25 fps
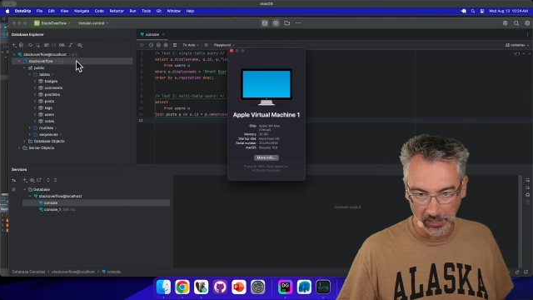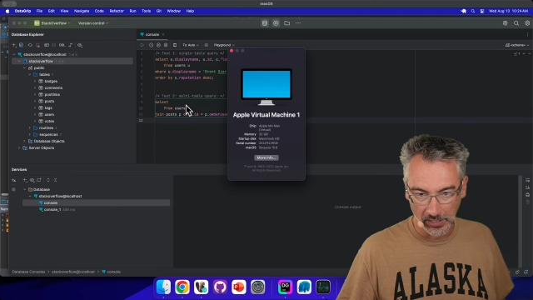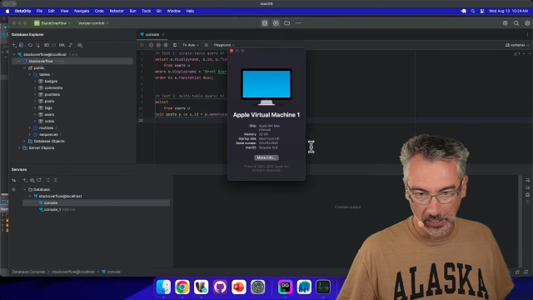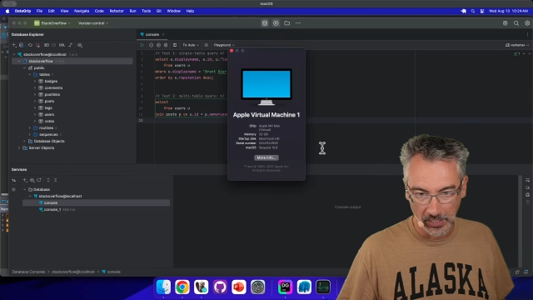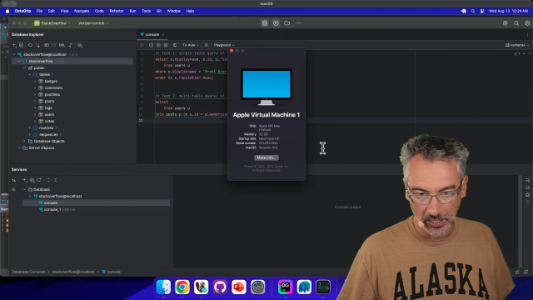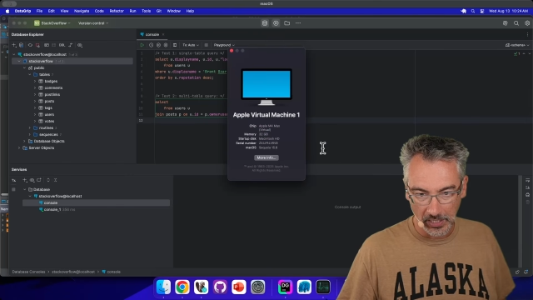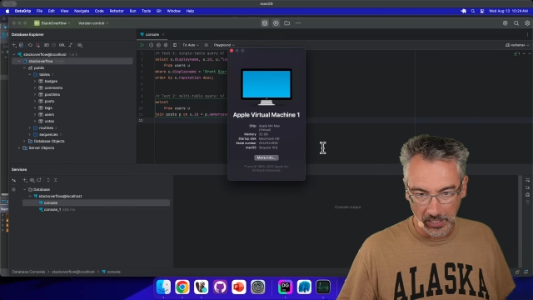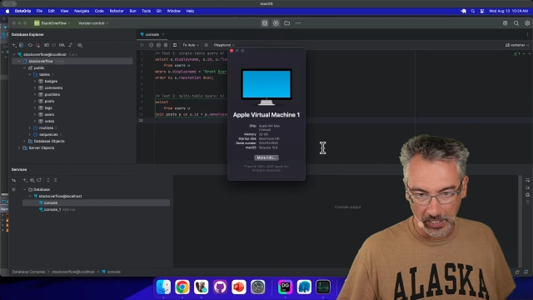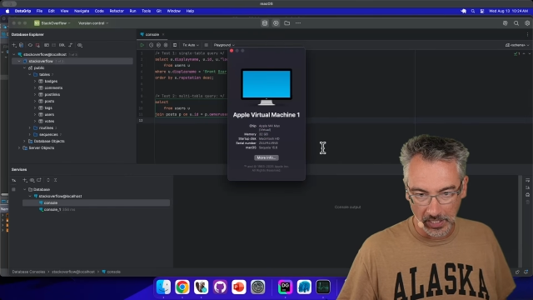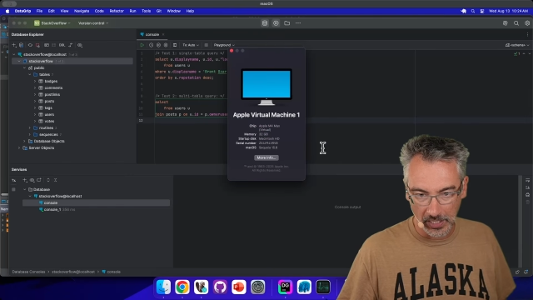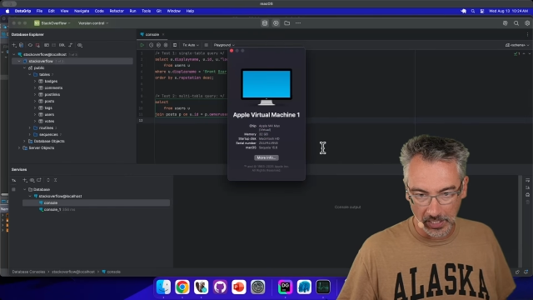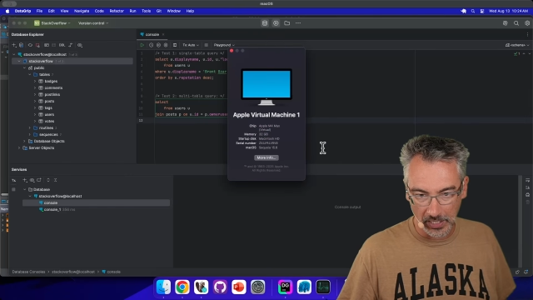
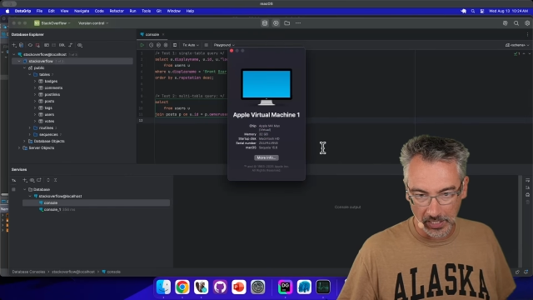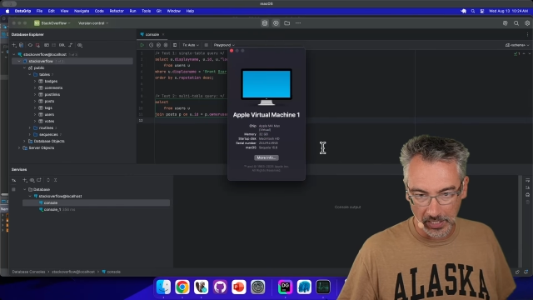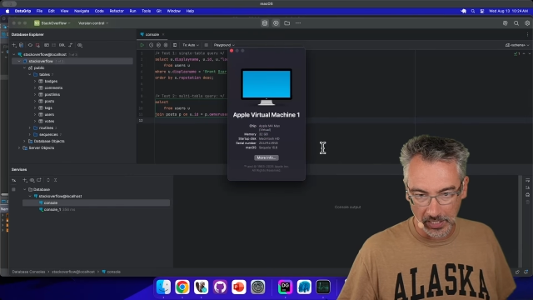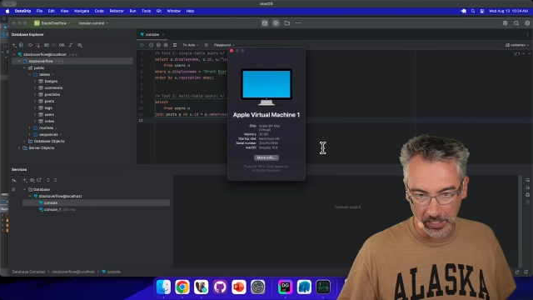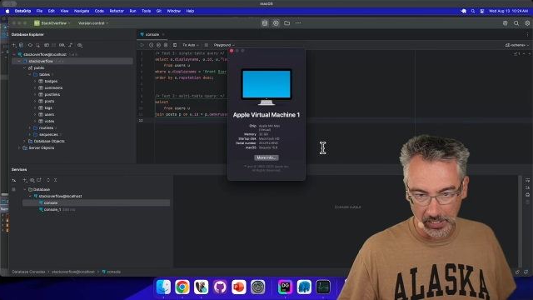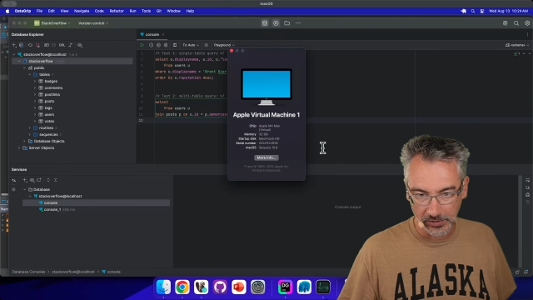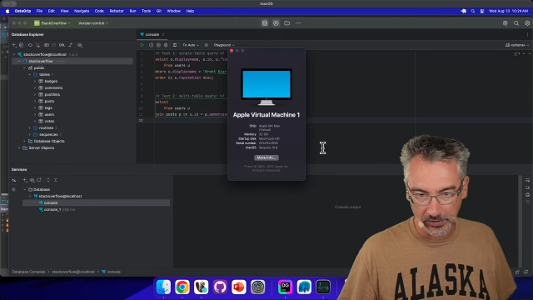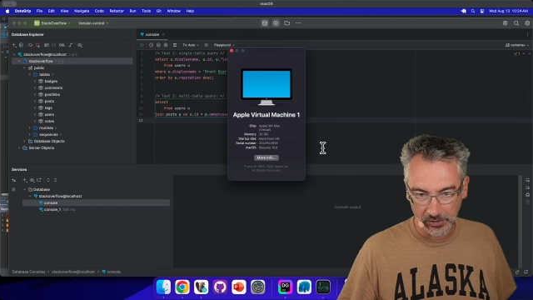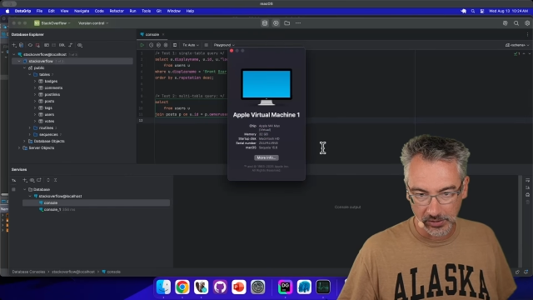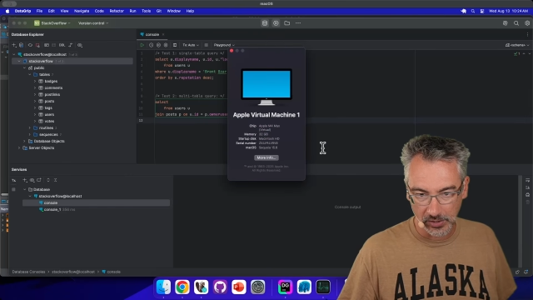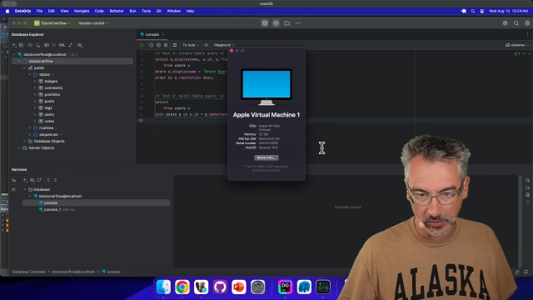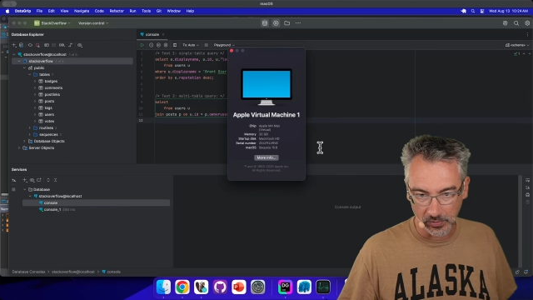
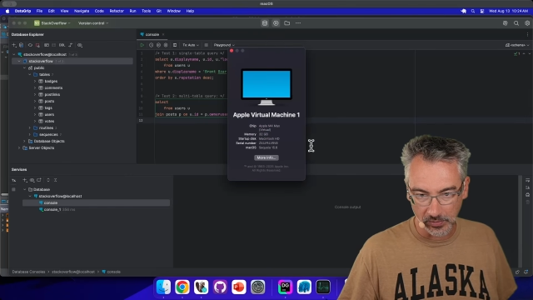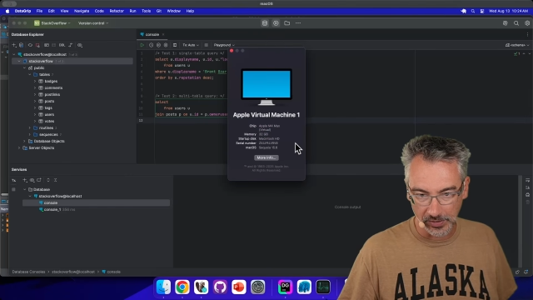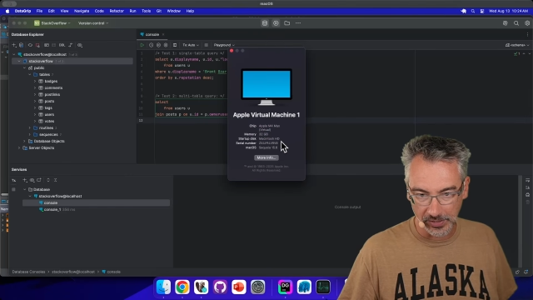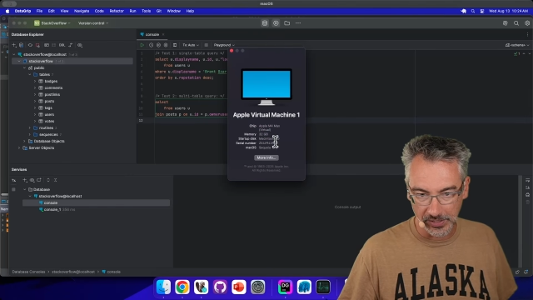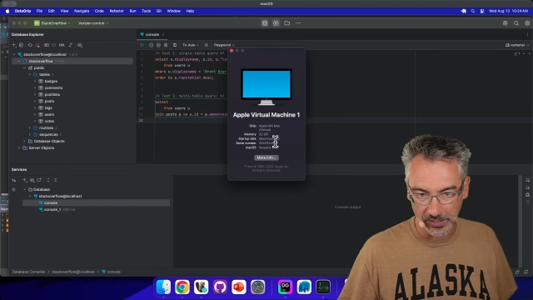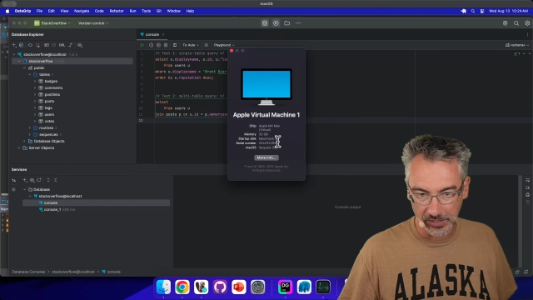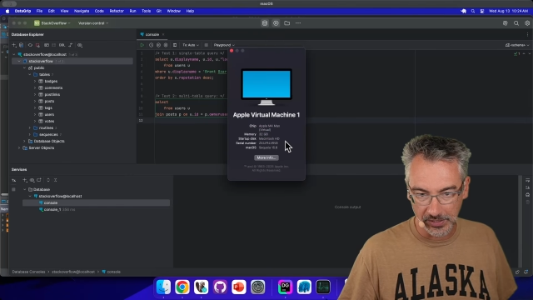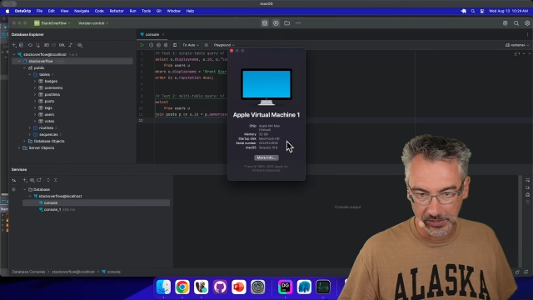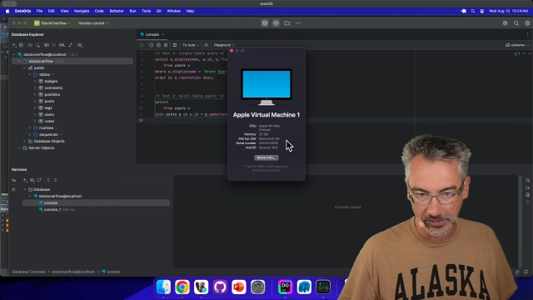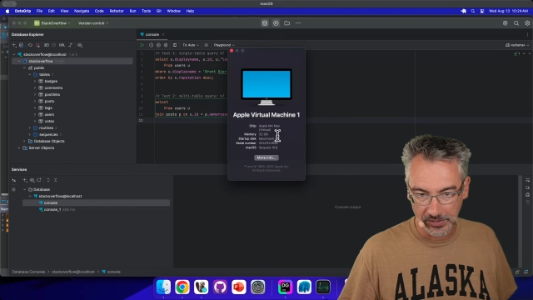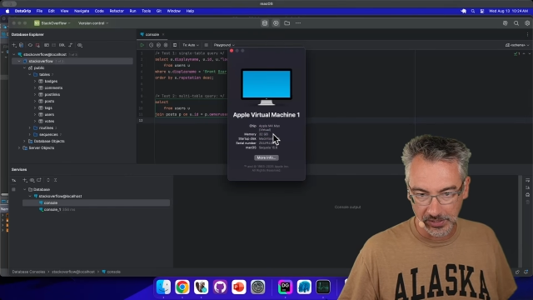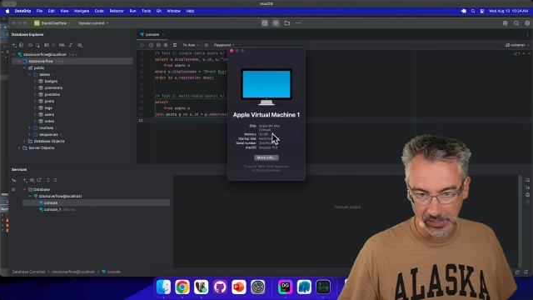so
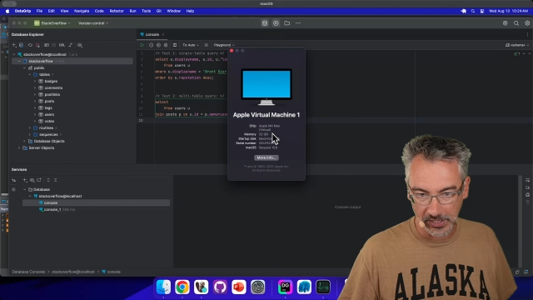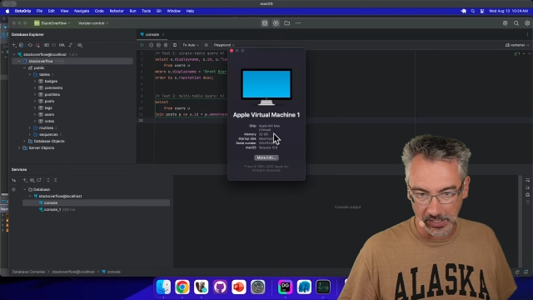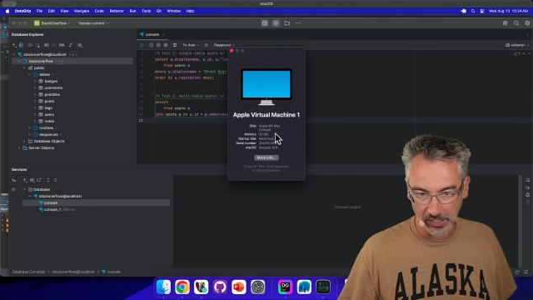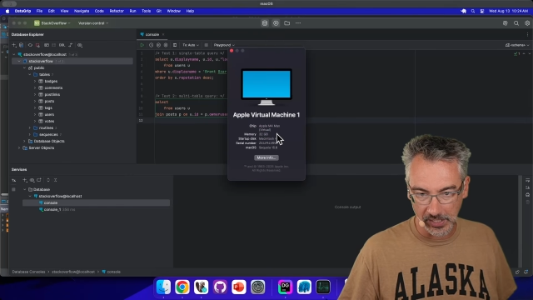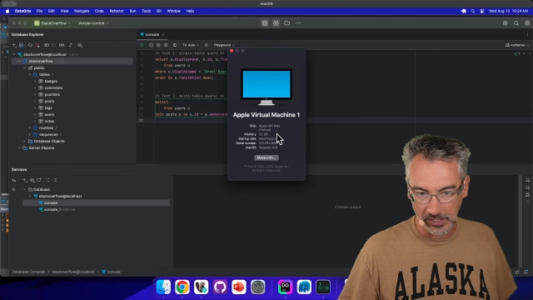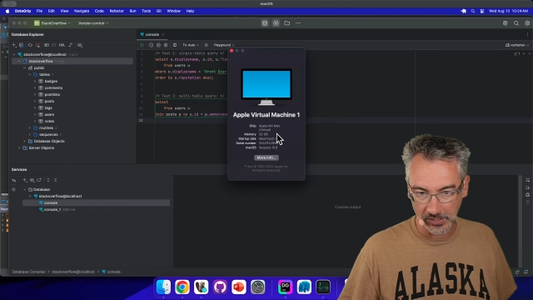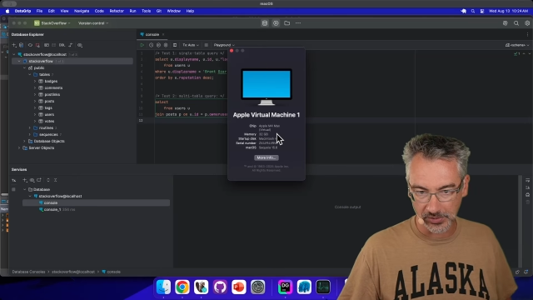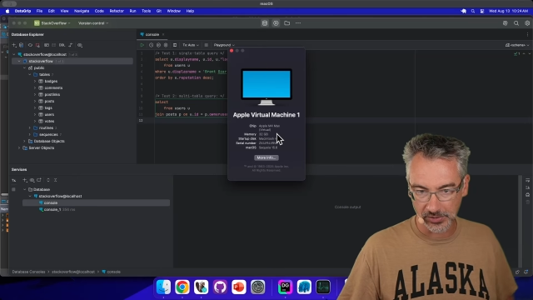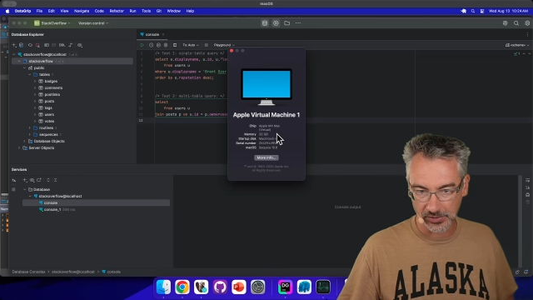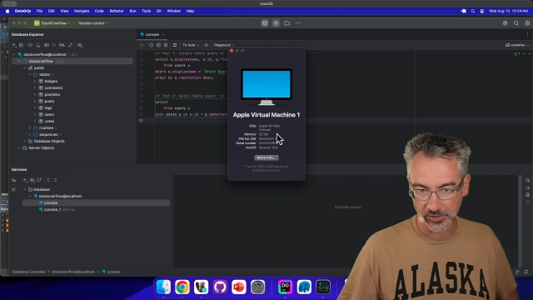this is